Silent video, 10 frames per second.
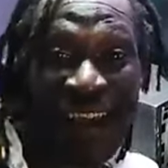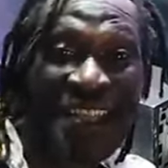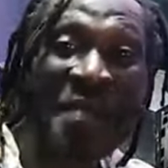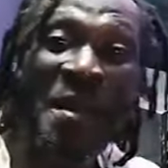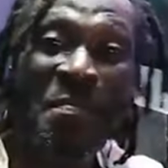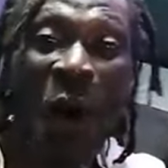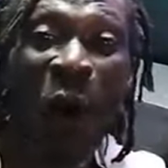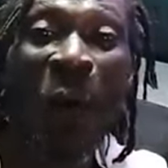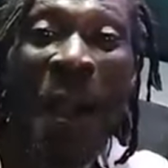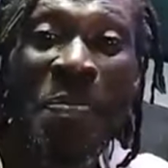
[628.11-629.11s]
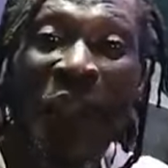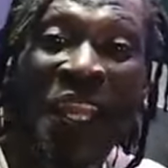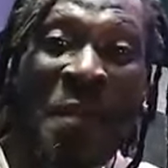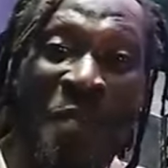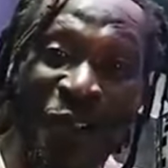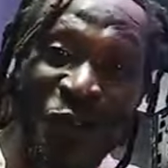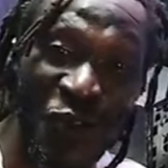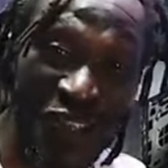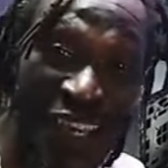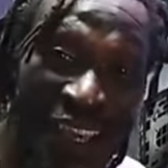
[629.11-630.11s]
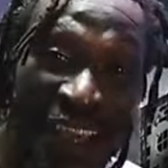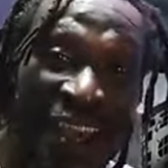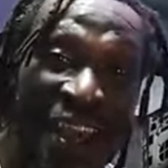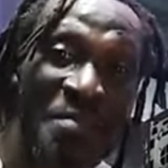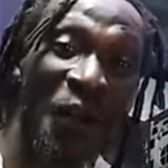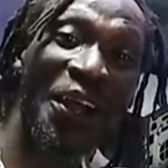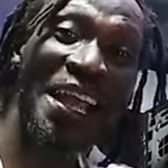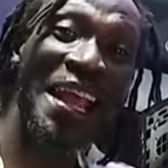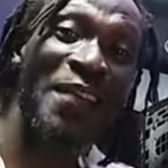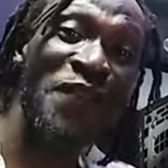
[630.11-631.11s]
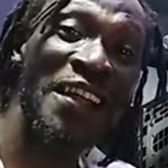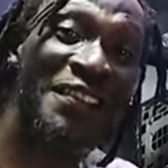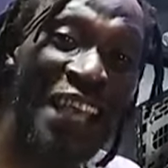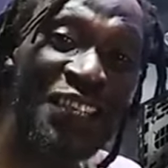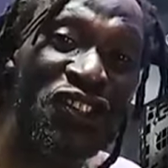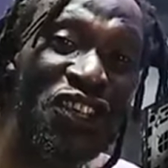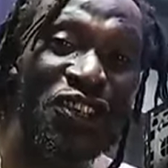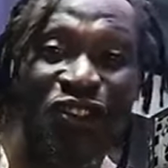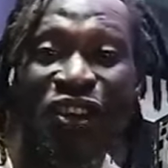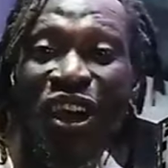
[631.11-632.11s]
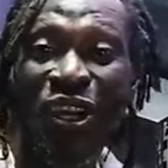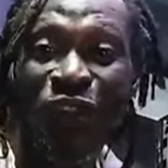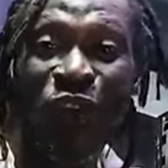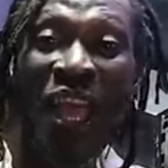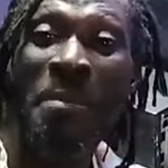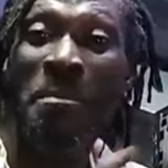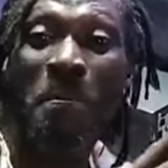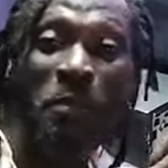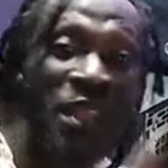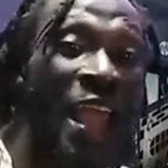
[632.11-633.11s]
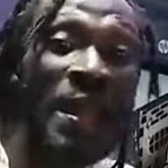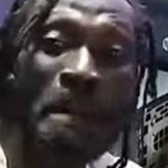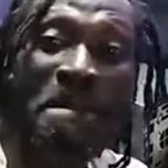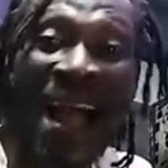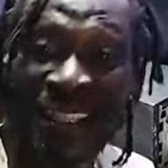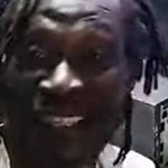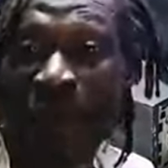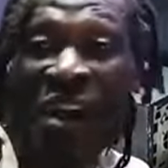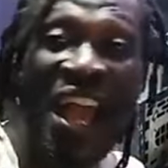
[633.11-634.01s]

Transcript: Now make Boku boy picking a pattern gay. Because now the advantage this. So then batty boy